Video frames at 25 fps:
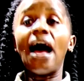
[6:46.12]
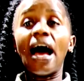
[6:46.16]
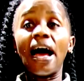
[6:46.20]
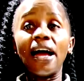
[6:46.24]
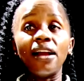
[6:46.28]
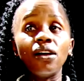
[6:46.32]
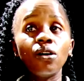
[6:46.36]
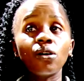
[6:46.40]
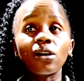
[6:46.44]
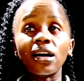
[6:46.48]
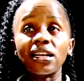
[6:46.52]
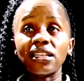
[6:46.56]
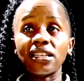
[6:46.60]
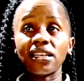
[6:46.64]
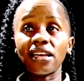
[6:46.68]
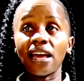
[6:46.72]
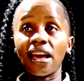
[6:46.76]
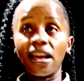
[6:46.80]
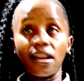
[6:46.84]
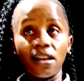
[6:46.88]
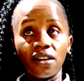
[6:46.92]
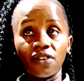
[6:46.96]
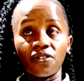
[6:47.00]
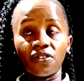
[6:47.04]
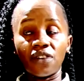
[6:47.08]
And look at the
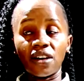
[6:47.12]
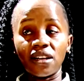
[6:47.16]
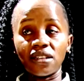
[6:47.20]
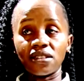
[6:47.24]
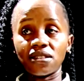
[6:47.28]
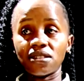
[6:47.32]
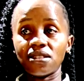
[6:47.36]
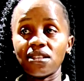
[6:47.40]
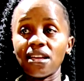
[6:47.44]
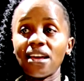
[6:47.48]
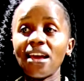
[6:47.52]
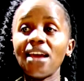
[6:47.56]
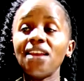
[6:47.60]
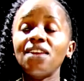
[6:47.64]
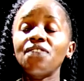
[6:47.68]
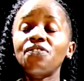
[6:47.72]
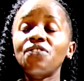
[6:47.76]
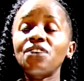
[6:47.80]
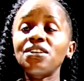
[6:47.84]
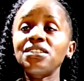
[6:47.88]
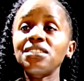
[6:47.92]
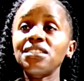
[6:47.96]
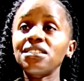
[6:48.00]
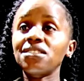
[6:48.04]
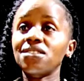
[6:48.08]
elephant. The
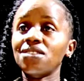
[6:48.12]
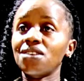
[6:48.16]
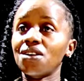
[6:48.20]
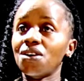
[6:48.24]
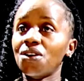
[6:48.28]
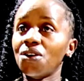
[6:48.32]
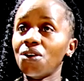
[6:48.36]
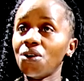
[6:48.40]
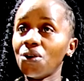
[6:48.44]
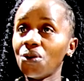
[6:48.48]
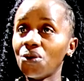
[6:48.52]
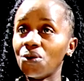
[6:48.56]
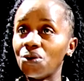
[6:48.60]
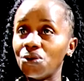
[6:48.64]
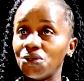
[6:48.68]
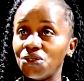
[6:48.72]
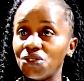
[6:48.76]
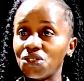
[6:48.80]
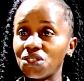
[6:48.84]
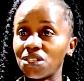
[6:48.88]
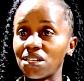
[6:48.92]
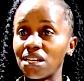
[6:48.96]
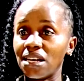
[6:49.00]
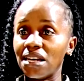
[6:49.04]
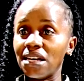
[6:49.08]
elephant is
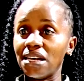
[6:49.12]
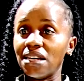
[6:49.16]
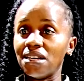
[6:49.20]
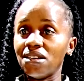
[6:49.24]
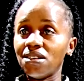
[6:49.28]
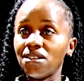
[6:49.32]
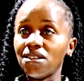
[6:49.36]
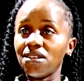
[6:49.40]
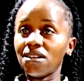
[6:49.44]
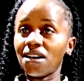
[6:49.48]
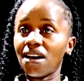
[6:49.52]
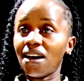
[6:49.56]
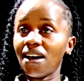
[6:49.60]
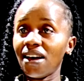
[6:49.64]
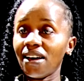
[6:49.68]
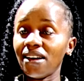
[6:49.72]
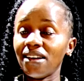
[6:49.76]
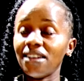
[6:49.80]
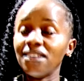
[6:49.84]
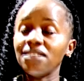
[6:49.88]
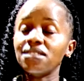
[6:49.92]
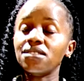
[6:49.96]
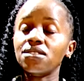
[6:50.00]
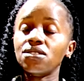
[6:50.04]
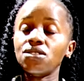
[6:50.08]
huge. Yeah?
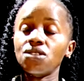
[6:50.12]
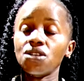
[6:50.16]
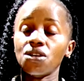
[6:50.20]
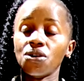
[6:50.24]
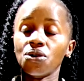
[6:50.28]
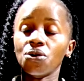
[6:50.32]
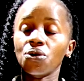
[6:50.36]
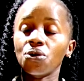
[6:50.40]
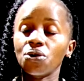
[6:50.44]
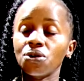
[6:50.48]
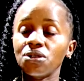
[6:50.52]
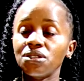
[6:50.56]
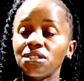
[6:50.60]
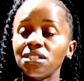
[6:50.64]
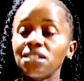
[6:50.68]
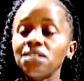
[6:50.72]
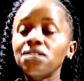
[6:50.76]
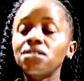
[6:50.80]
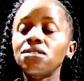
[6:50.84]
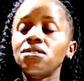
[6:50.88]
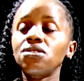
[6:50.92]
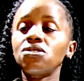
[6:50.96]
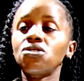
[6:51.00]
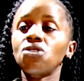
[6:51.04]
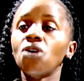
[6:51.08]
It's huge,
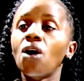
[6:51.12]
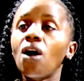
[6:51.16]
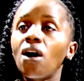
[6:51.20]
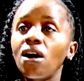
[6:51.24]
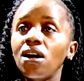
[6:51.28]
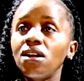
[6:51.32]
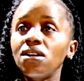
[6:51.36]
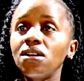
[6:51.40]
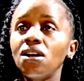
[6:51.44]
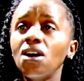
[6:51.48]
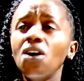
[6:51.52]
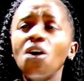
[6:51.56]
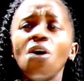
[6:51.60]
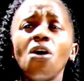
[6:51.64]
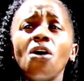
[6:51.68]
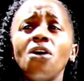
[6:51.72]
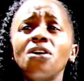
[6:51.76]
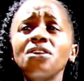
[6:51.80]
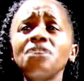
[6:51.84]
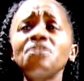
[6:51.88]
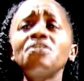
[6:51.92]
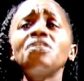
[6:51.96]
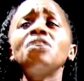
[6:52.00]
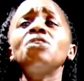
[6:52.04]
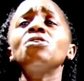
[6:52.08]
it's tall.
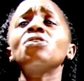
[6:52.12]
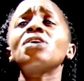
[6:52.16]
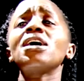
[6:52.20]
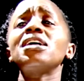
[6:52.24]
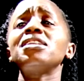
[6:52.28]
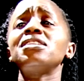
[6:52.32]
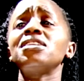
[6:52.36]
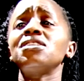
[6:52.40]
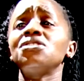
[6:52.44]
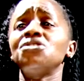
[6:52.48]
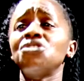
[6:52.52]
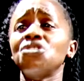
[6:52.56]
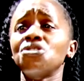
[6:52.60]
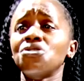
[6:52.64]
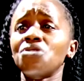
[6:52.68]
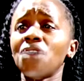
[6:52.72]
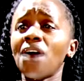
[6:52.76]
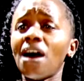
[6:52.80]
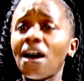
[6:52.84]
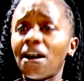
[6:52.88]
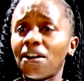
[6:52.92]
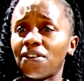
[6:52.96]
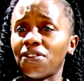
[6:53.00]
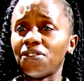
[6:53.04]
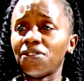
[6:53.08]
Or even look at the
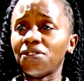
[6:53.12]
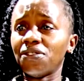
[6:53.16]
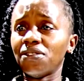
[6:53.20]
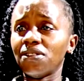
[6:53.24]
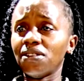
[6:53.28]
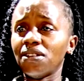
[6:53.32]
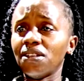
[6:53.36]
giraffe.